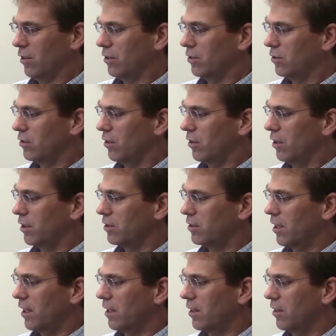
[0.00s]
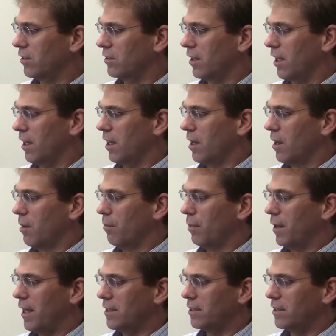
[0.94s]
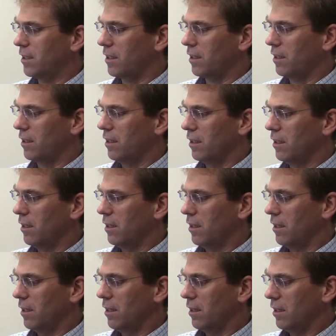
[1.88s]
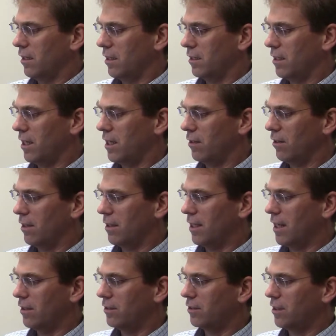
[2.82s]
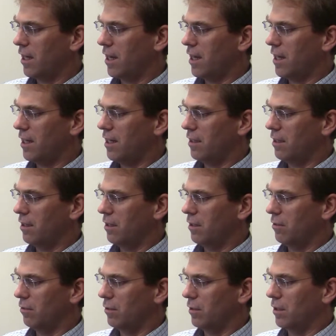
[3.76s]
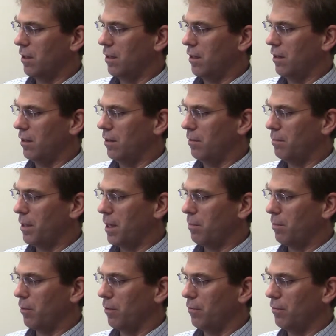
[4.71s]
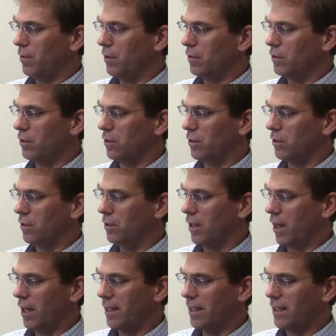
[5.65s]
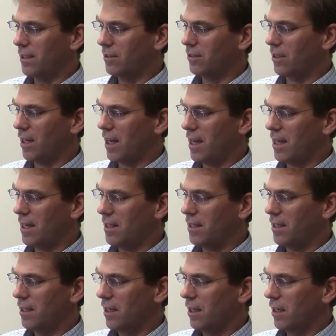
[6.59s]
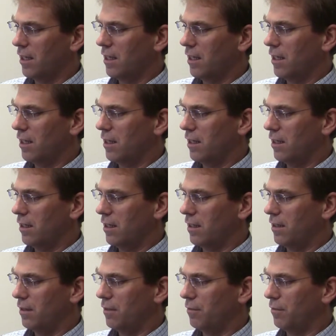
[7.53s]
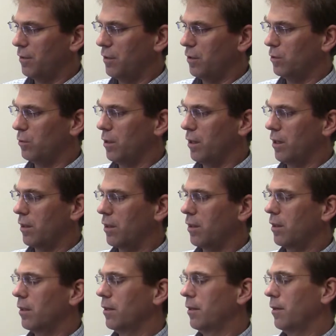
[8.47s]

So it looks like there's a plastic container on the outside with a paper filter on the inside, filled with